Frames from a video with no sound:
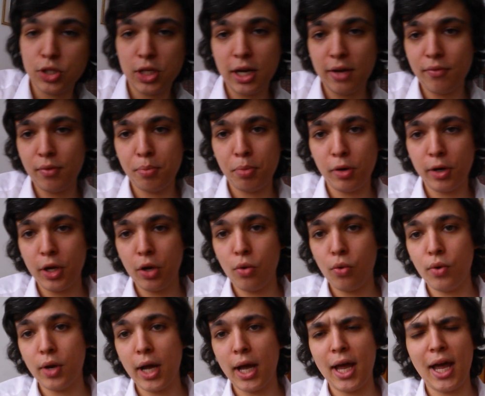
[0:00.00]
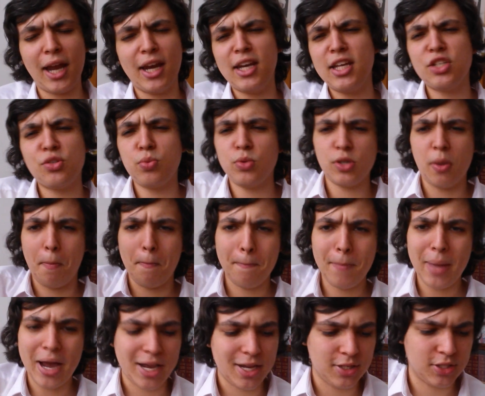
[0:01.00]
was another pre-order, and this was
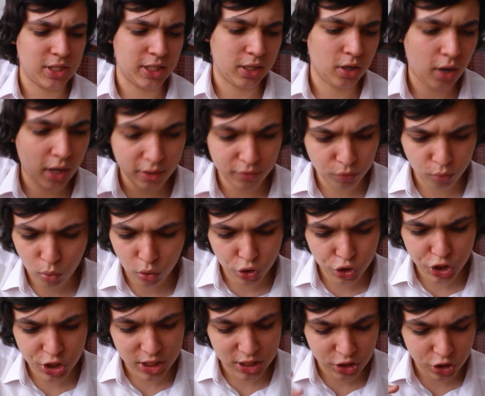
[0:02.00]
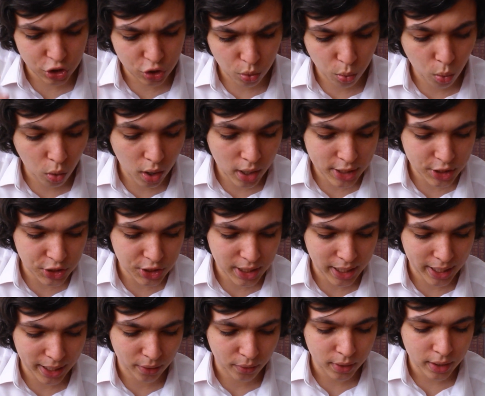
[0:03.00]
amazing. I've watched this twice
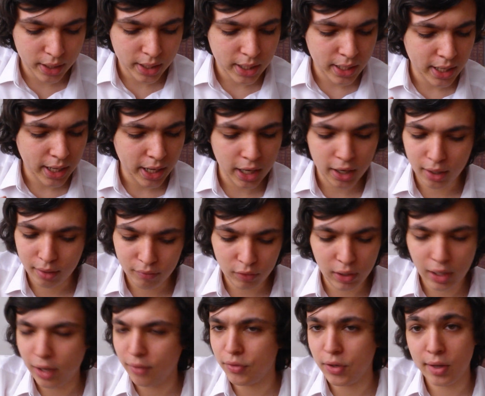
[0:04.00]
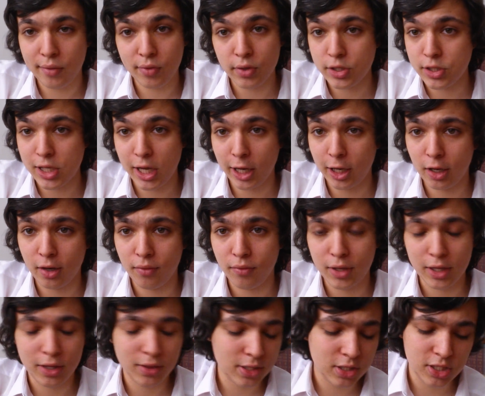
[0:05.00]
now, and I've loved every second of
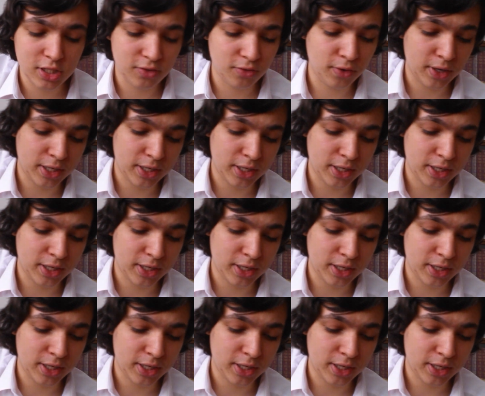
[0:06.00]
it. This is